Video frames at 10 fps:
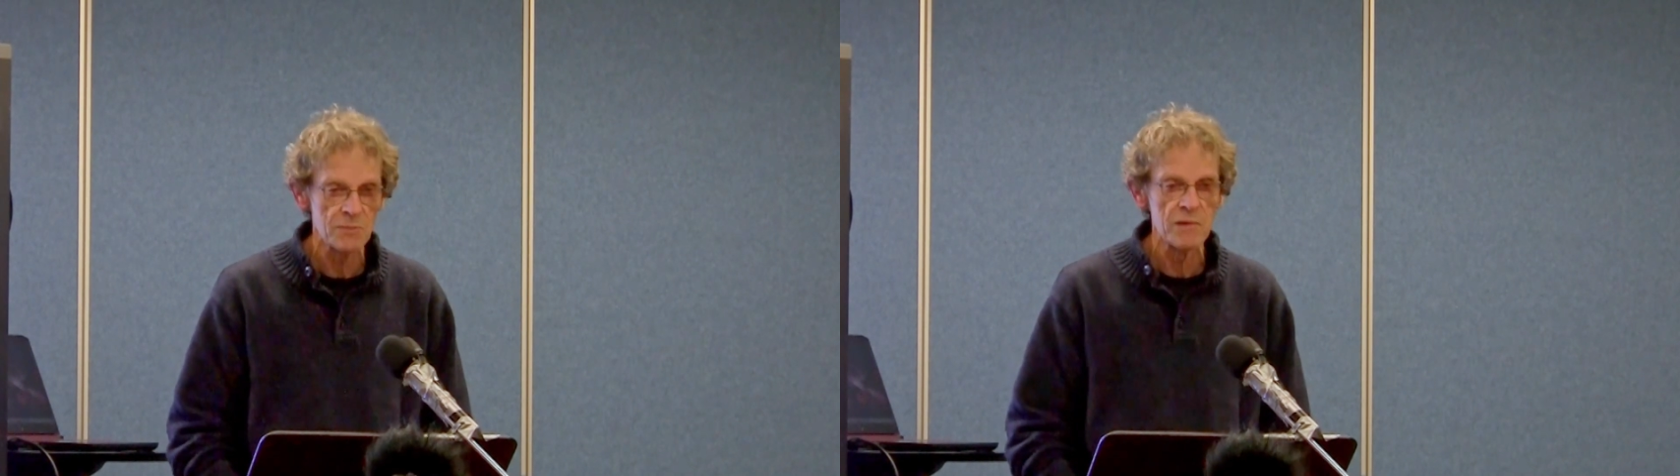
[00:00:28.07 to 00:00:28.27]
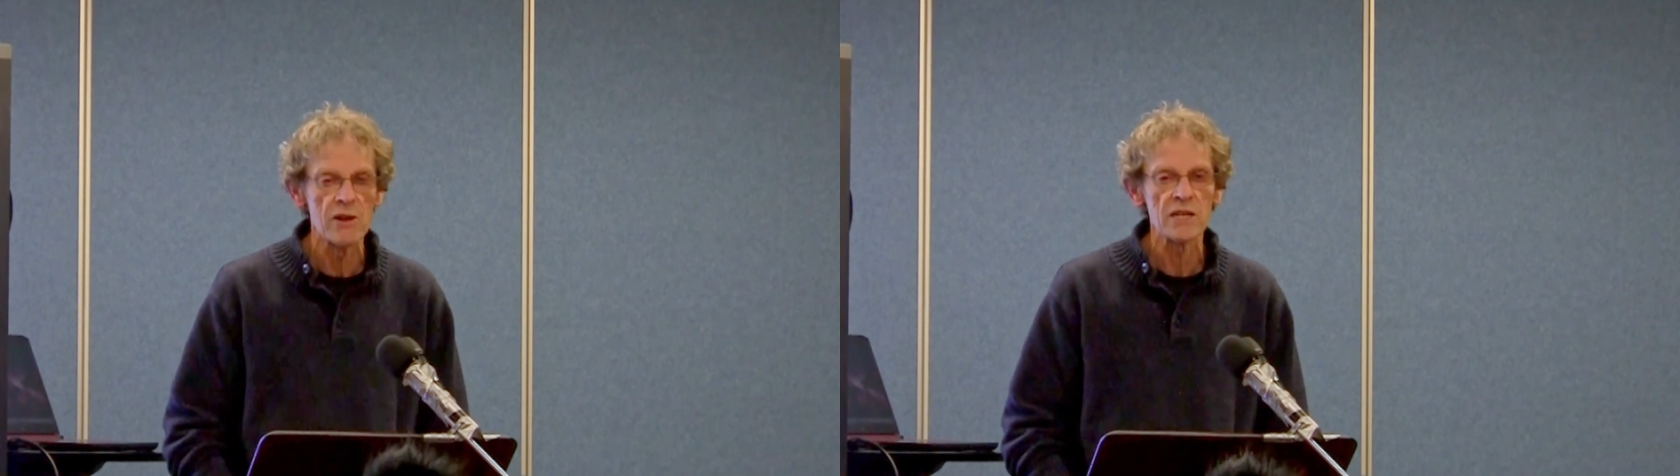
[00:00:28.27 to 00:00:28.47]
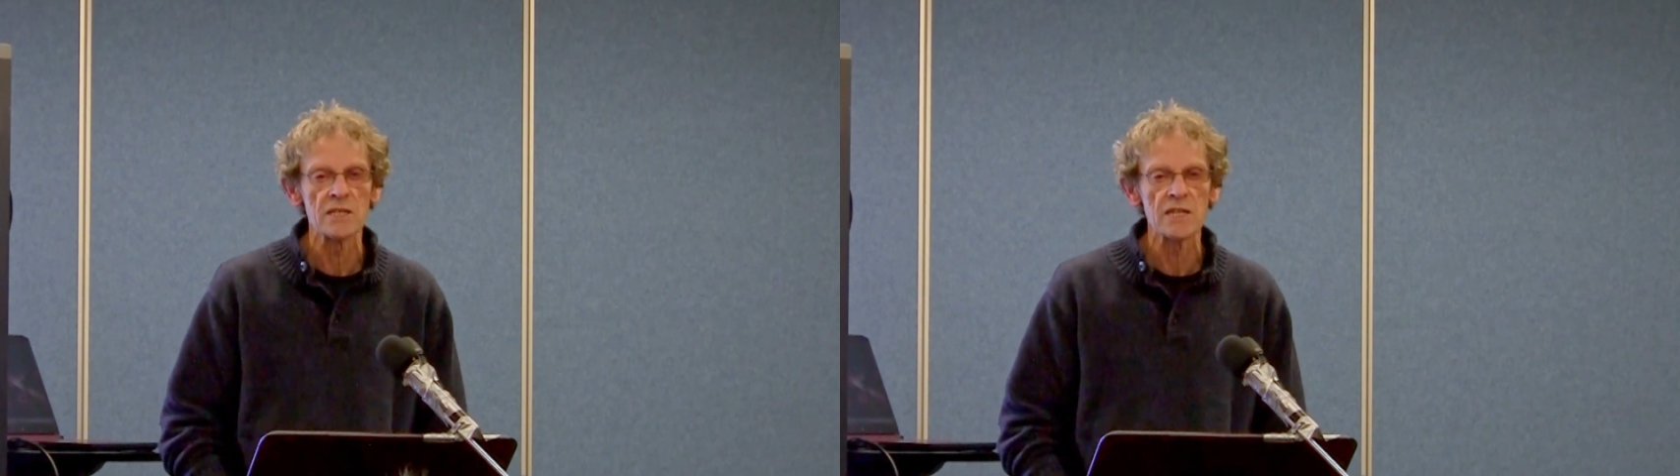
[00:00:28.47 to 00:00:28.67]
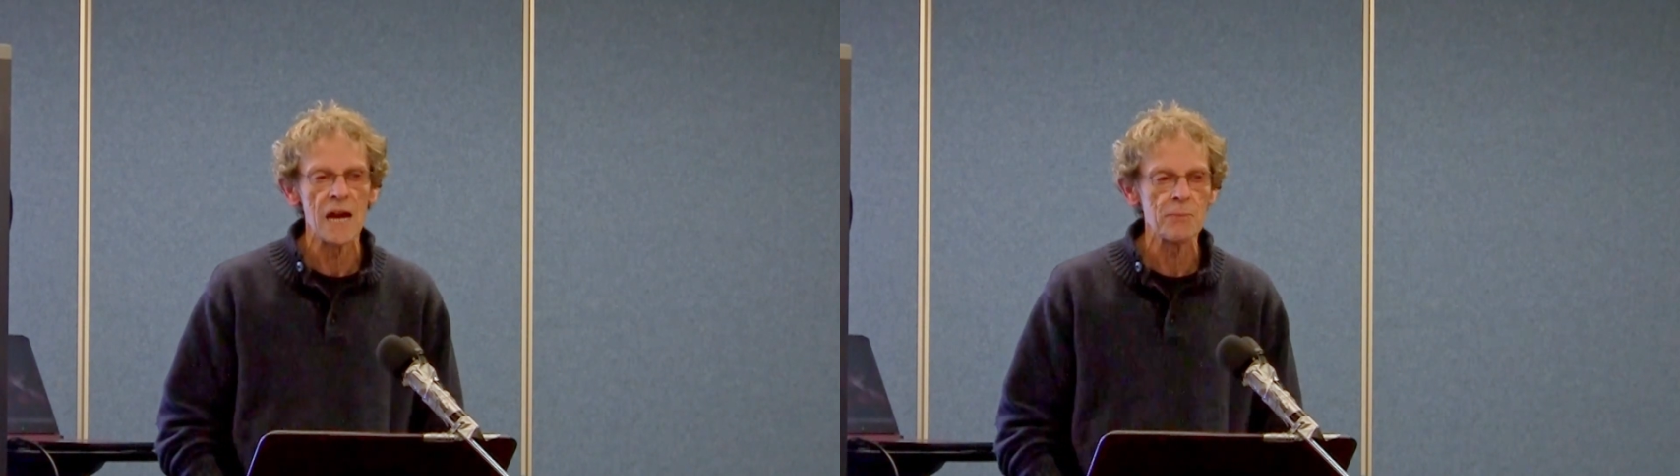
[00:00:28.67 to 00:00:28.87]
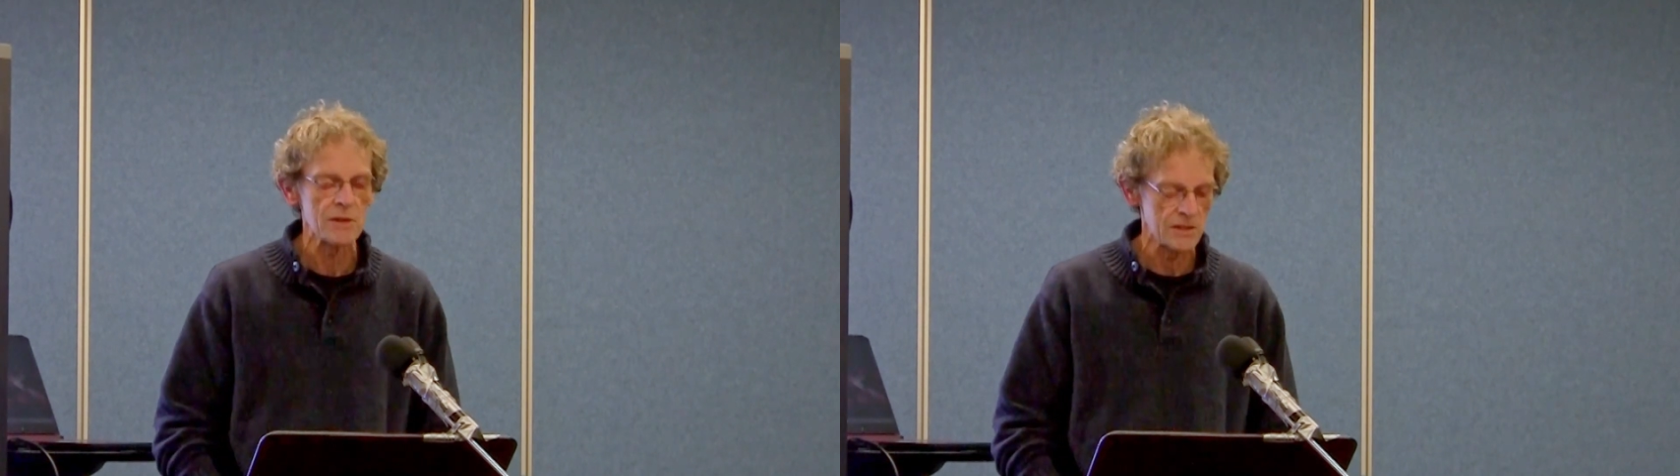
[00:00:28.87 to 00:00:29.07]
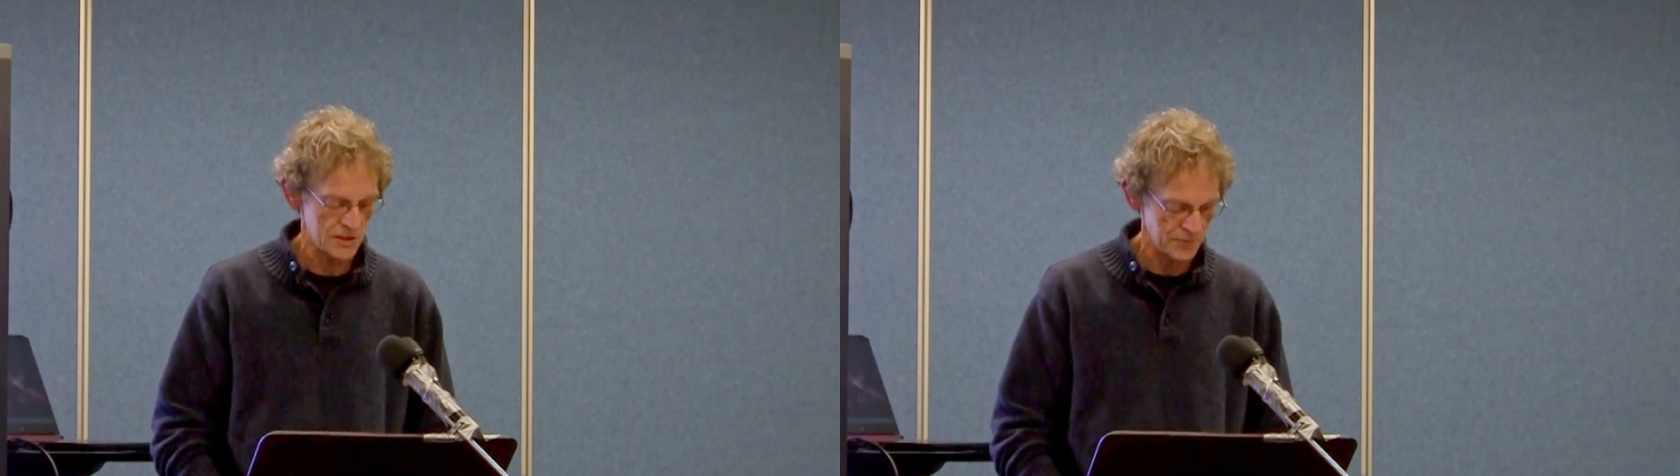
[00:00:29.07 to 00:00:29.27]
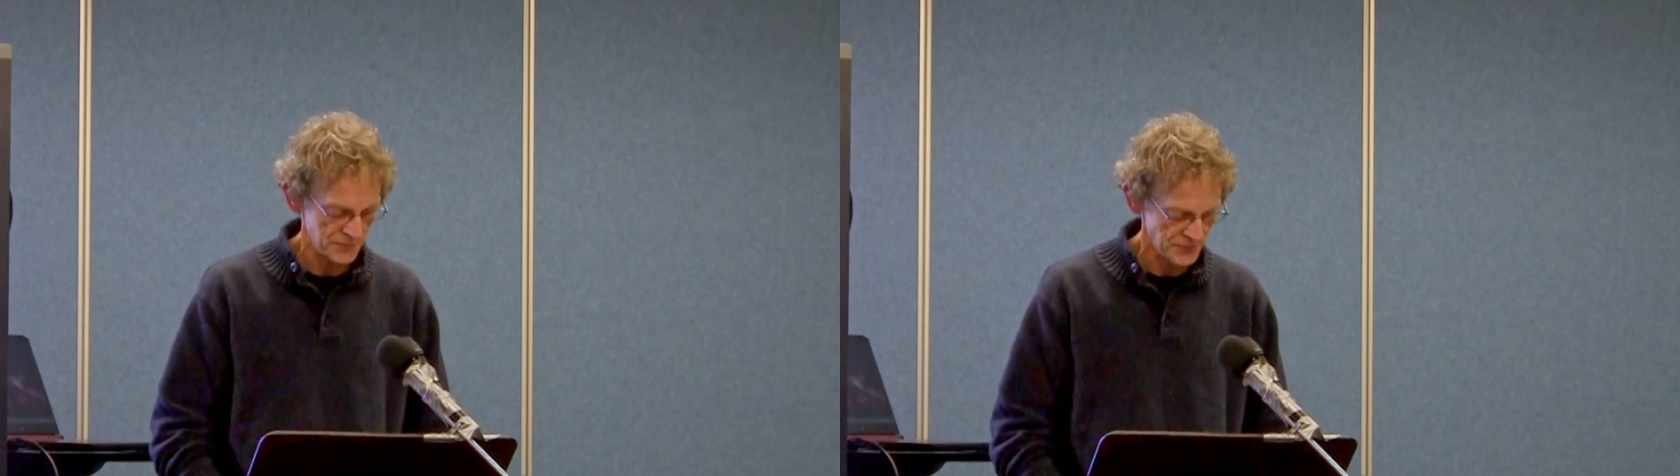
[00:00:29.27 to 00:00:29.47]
American capitalism.